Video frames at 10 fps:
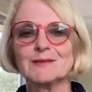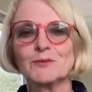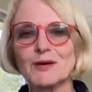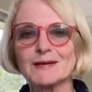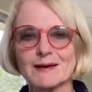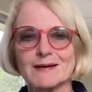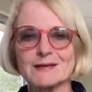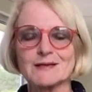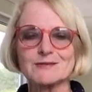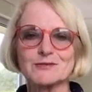Why can't
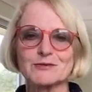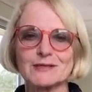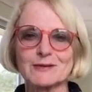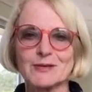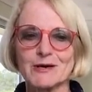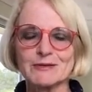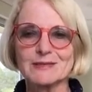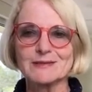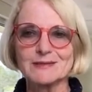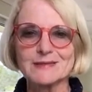I do an inquiry
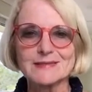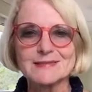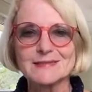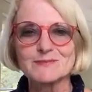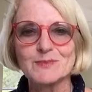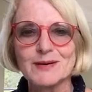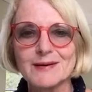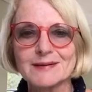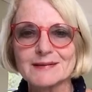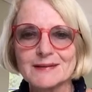unit that's in
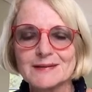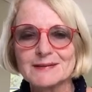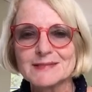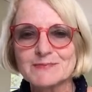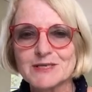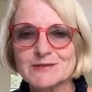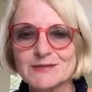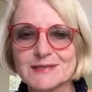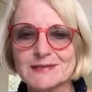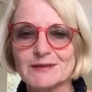my specialty?